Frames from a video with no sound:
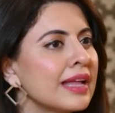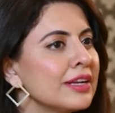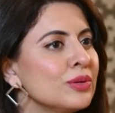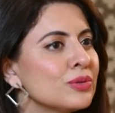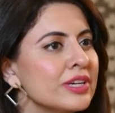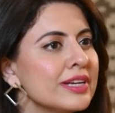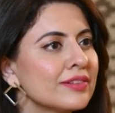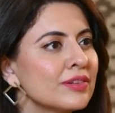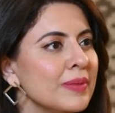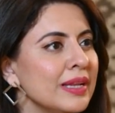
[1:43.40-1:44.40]
that usually
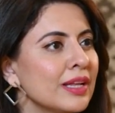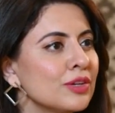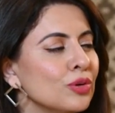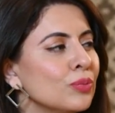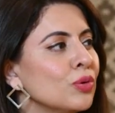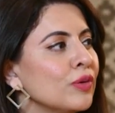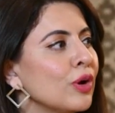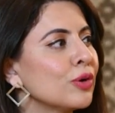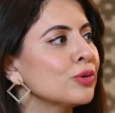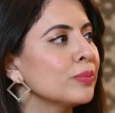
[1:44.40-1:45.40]
doesn't mean that you're moving
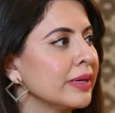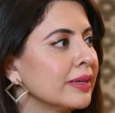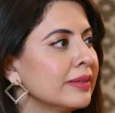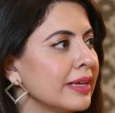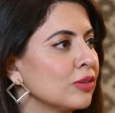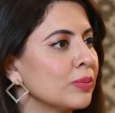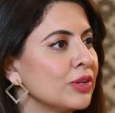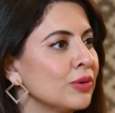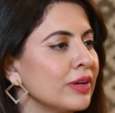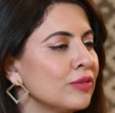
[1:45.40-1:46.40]
on to bigger things,
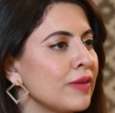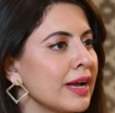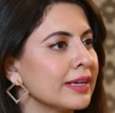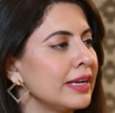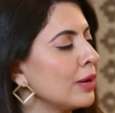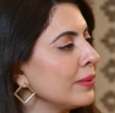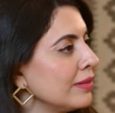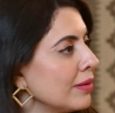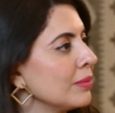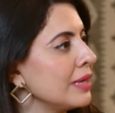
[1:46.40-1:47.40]
but you're in fact allowing
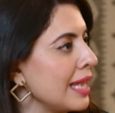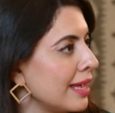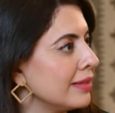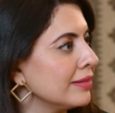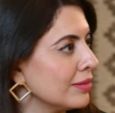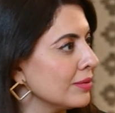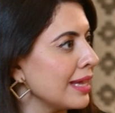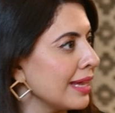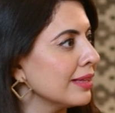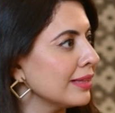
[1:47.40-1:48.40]
somebody else to
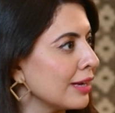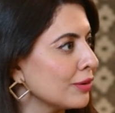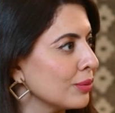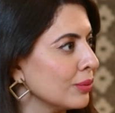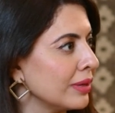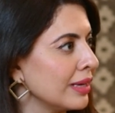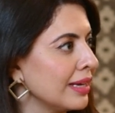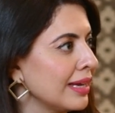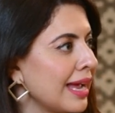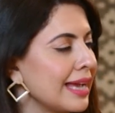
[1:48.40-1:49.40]
take in that role.
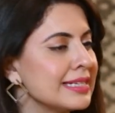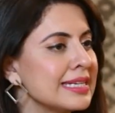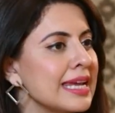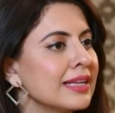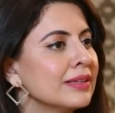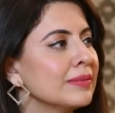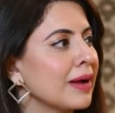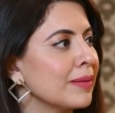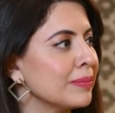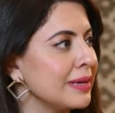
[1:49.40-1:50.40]
And take the
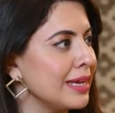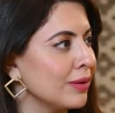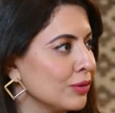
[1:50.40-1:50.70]
company